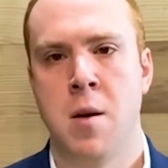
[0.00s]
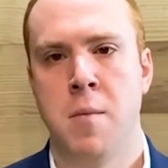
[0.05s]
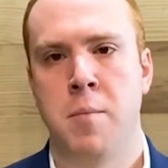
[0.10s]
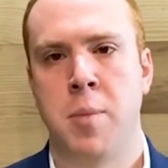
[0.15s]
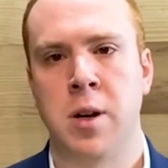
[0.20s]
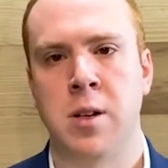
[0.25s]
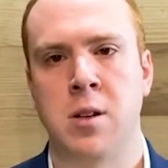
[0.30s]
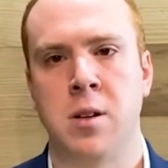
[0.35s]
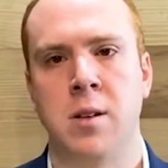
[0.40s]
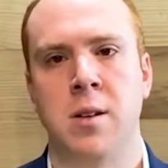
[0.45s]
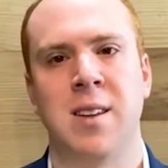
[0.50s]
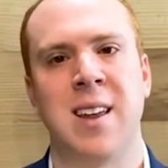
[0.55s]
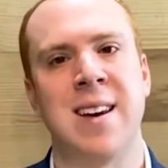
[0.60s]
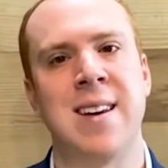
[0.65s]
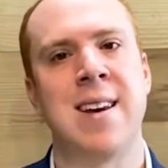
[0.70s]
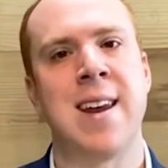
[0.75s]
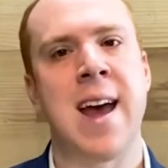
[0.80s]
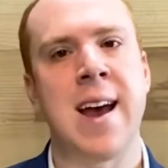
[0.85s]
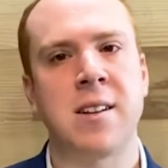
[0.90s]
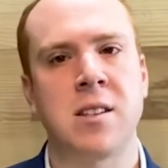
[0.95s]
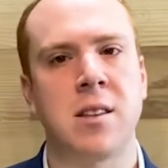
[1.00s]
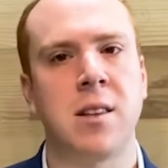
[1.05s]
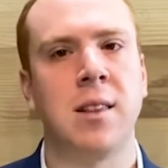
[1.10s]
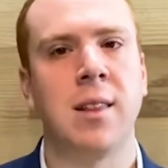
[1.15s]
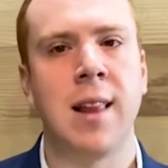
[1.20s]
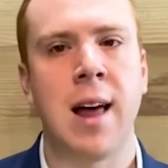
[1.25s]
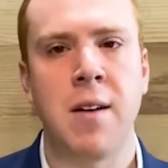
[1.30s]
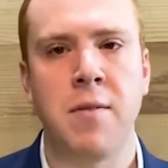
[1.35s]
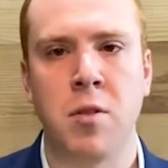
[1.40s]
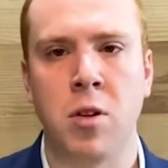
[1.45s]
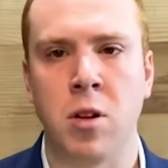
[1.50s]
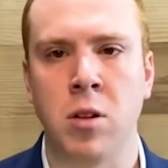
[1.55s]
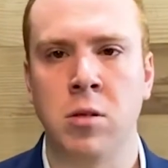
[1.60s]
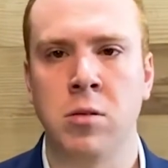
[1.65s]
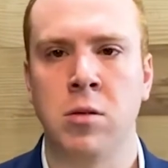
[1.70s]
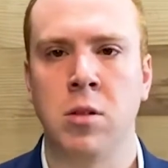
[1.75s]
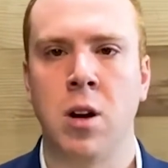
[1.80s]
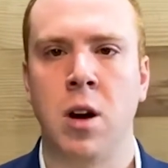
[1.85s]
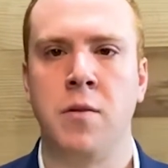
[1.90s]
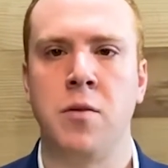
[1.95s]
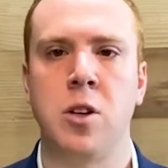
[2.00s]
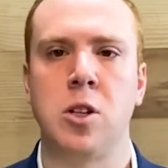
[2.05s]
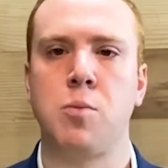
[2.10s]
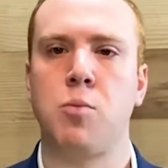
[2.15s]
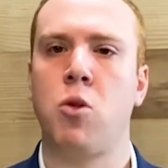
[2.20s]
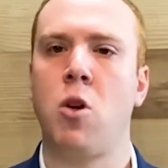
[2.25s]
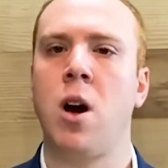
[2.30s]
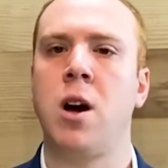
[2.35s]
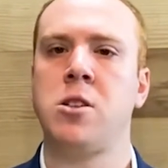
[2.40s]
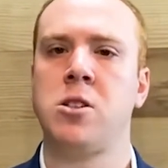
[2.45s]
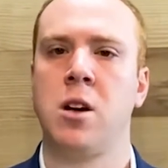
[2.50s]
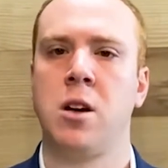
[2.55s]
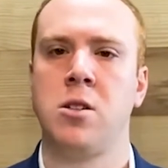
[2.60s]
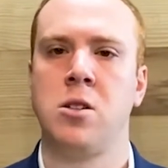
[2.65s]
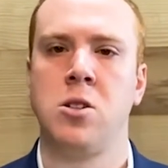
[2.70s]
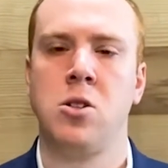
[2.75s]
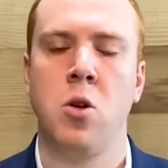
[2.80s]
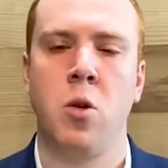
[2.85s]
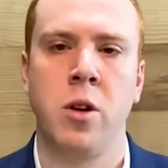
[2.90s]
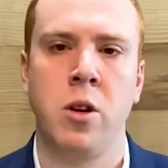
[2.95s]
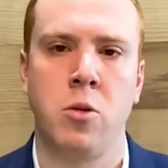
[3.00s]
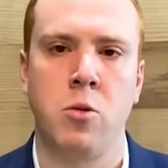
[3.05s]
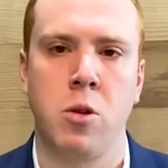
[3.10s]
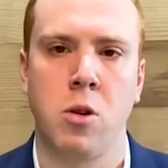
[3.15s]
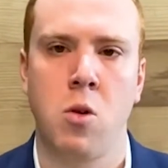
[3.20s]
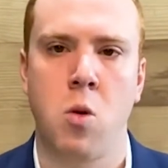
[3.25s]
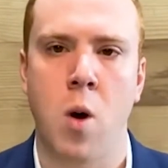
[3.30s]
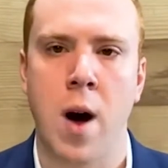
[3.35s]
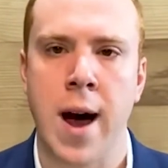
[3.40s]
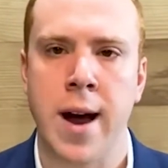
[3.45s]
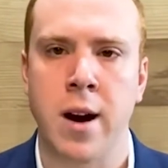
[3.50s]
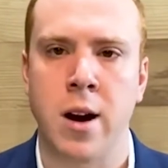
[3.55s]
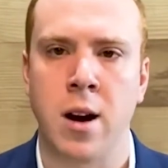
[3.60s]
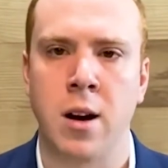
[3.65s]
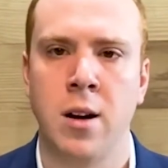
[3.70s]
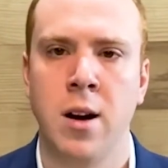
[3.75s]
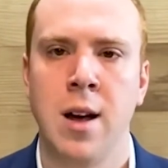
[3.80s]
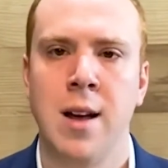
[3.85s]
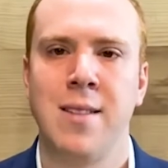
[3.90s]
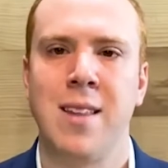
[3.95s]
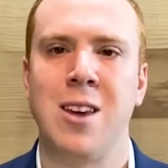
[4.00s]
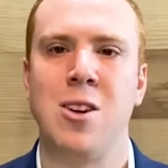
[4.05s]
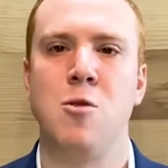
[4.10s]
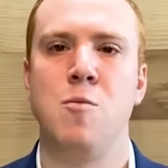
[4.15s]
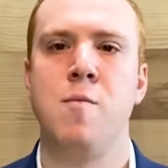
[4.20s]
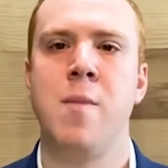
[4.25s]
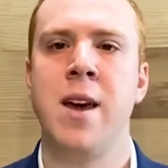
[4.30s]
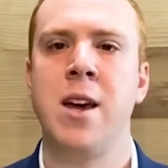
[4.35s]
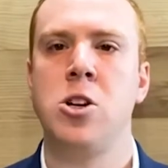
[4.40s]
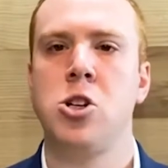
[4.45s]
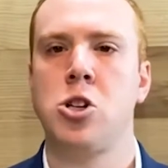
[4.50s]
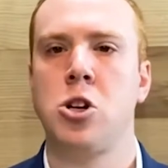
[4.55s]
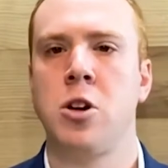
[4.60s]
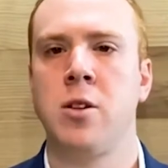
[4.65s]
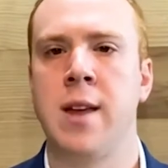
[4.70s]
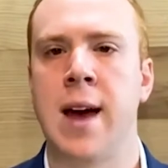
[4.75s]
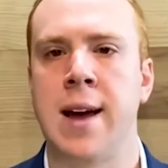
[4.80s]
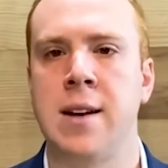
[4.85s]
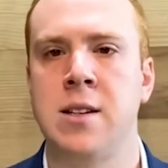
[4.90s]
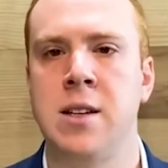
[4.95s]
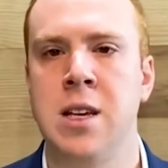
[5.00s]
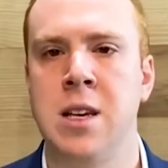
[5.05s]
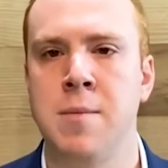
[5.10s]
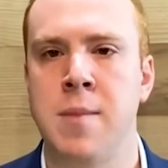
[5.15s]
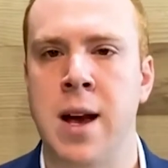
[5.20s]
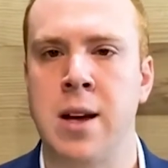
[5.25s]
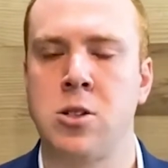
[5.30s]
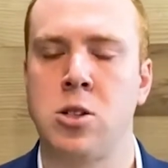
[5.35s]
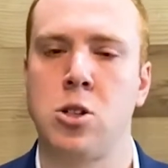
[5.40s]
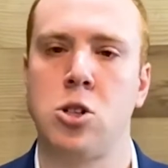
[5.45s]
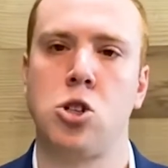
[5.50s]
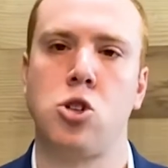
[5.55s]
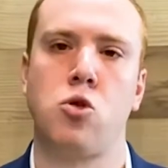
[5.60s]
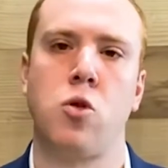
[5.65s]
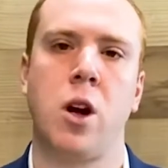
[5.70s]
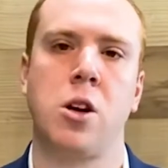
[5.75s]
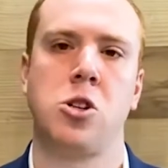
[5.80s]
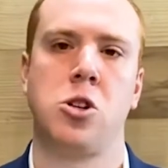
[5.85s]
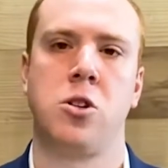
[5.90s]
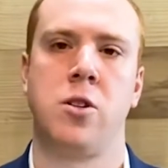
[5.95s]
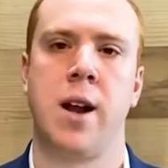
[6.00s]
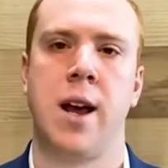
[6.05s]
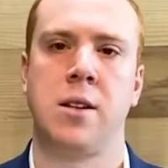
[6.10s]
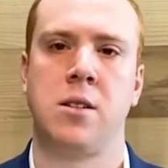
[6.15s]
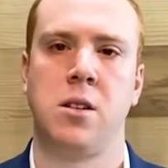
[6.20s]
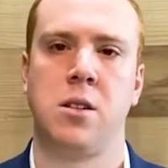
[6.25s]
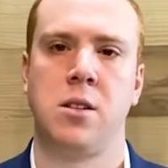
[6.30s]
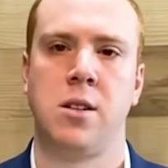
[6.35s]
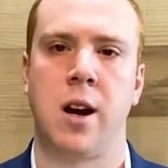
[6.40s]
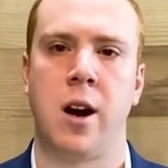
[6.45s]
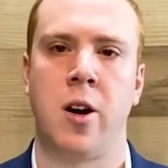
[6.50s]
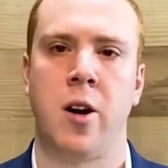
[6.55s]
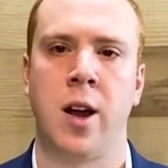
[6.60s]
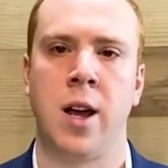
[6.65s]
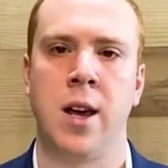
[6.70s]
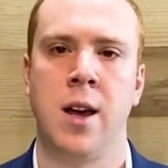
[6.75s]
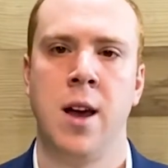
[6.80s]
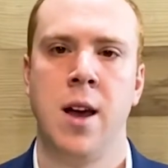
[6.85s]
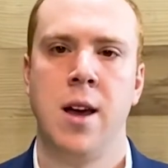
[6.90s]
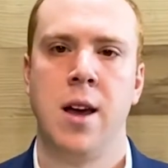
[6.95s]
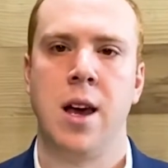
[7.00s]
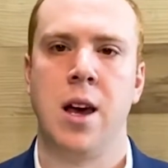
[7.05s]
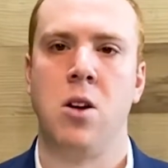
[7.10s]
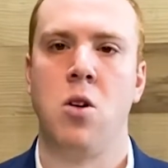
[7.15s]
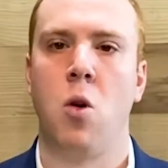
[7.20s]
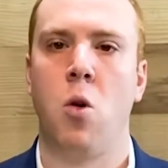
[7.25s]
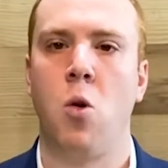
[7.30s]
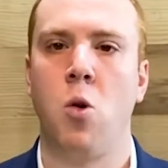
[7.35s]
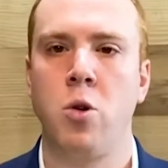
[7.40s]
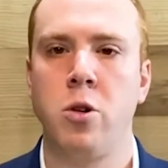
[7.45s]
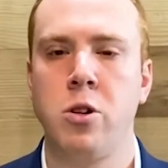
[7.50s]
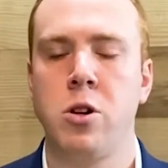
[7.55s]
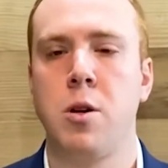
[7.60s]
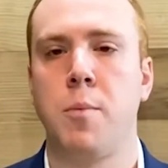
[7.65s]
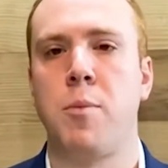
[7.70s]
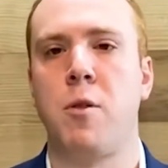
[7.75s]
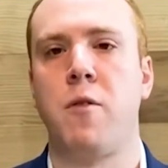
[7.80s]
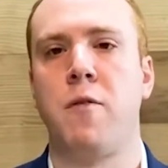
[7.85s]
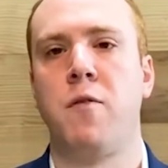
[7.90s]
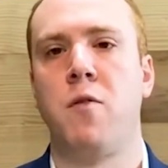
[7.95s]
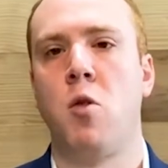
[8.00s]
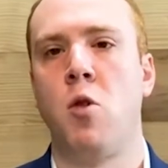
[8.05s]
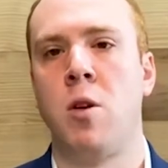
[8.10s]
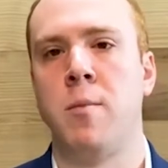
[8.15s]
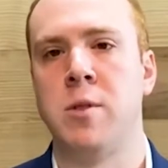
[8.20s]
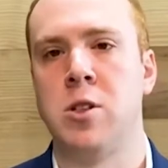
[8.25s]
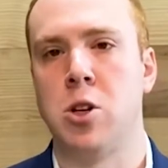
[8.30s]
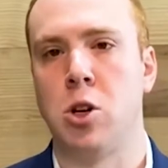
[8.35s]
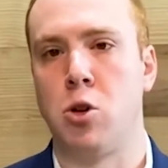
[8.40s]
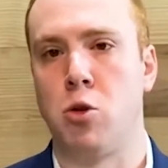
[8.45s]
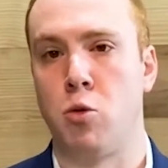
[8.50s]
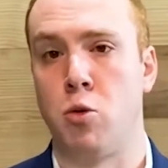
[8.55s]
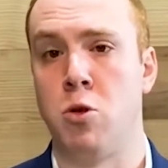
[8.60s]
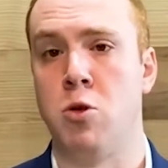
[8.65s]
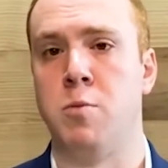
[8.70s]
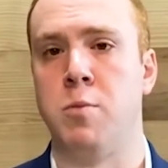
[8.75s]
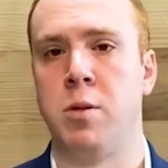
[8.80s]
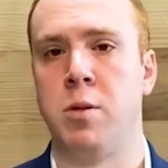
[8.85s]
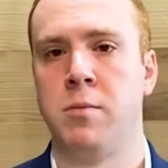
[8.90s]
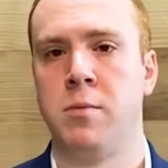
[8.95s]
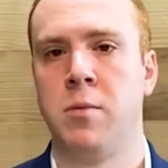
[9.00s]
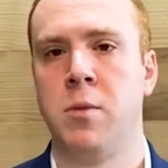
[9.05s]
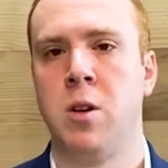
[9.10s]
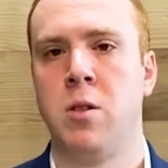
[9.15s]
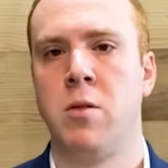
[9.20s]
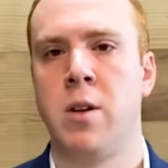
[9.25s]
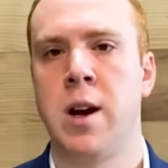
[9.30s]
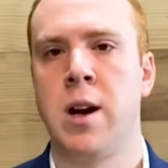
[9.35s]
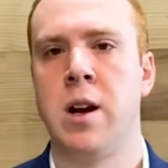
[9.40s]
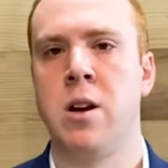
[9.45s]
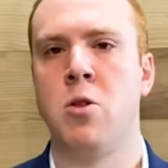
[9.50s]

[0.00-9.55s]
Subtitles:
But the next level of this process is going to require that you make sure that team has the structure necessary in order to perform as a group, right?